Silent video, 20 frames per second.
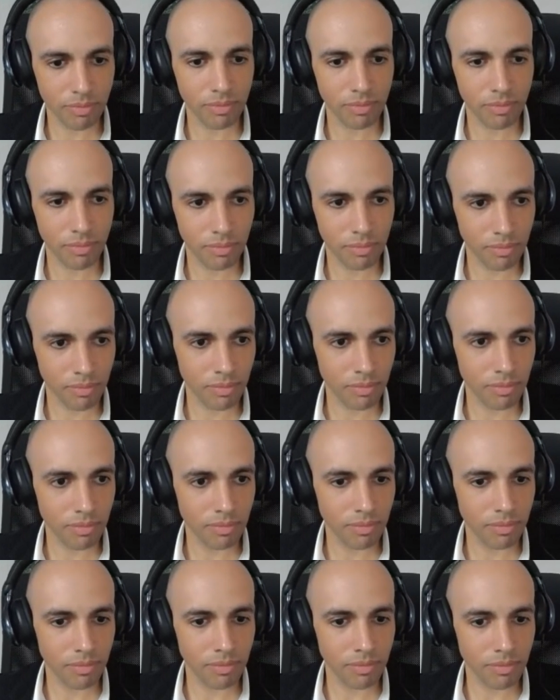
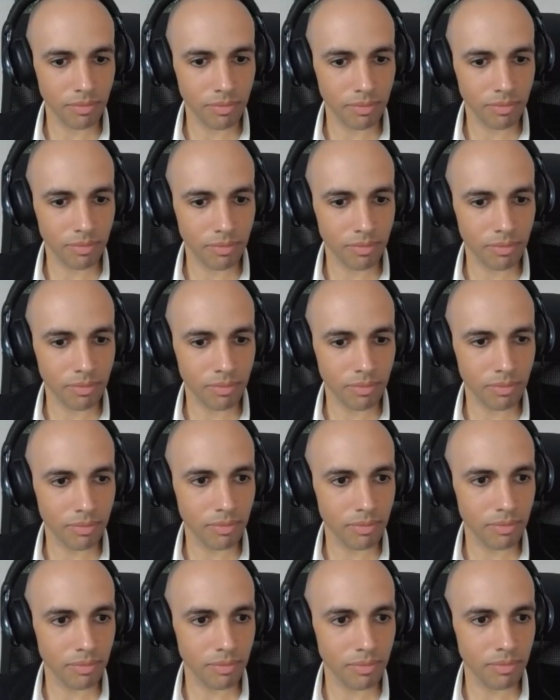
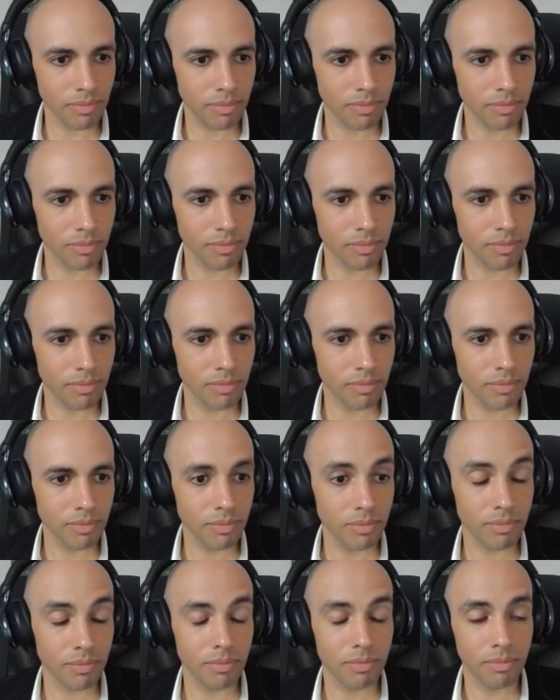
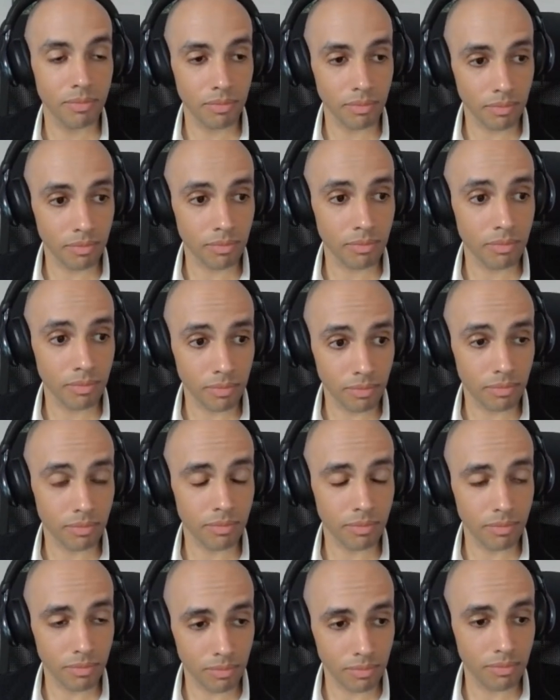
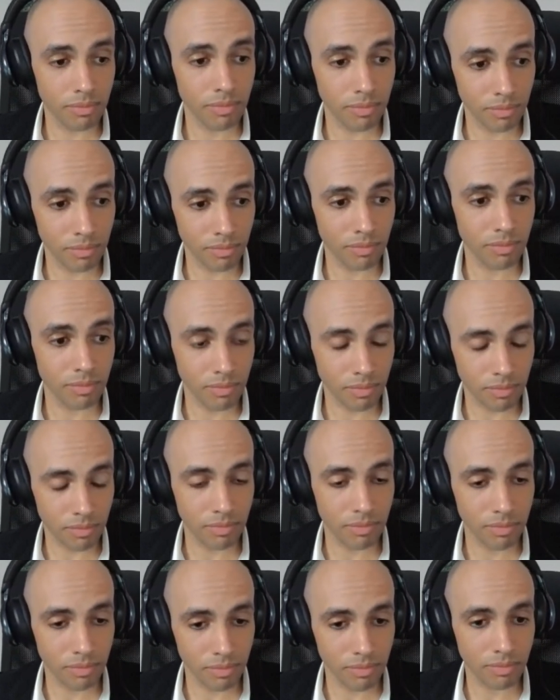
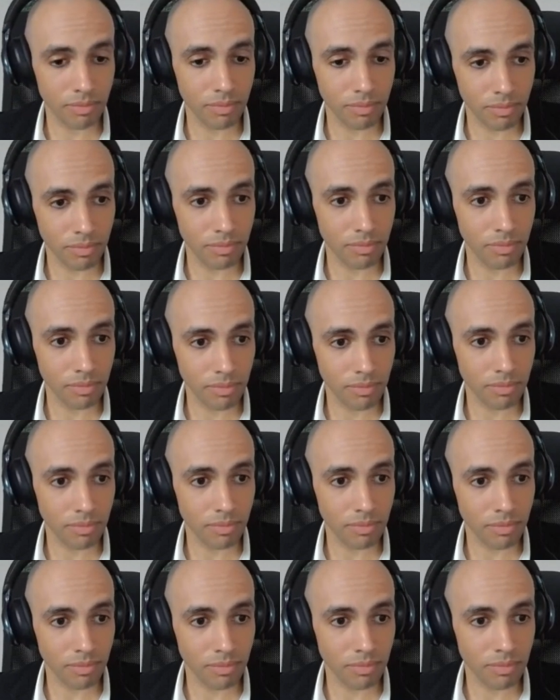
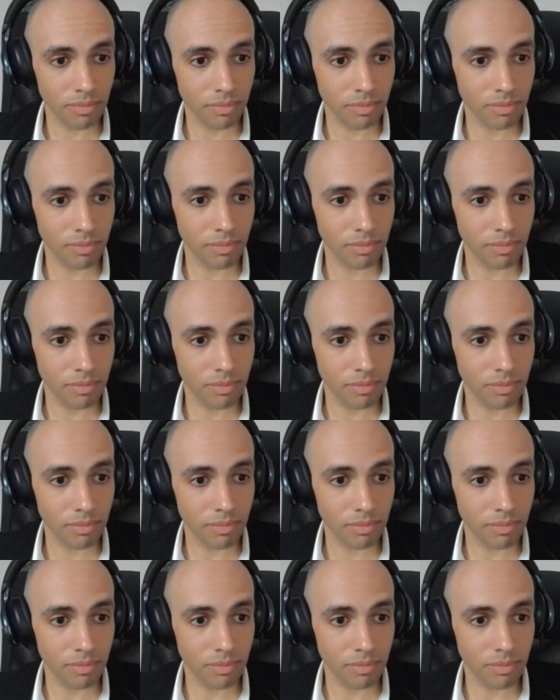No words are spoken by the person on screen.